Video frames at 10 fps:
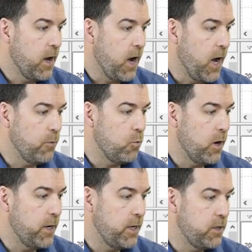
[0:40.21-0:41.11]
I
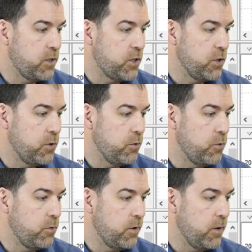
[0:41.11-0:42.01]
wanted
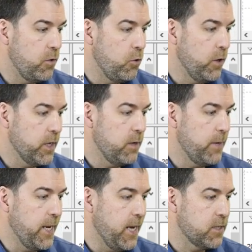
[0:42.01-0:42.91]
to look at
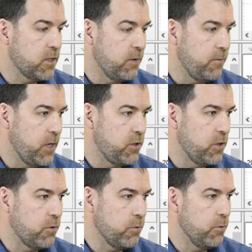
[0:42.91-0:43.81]
my
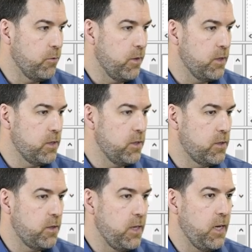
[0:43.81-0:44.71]
excavation crew. This is
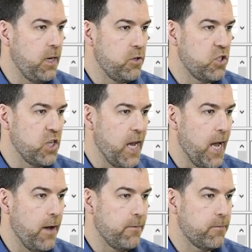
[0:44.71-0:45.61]
the
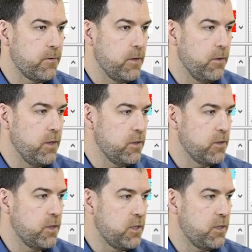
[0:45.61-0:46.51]
shafts. This is
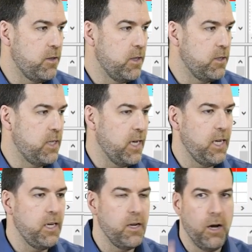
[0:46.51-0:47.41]
the, the
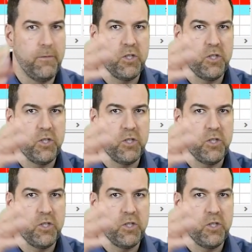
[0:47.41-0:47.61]
digging of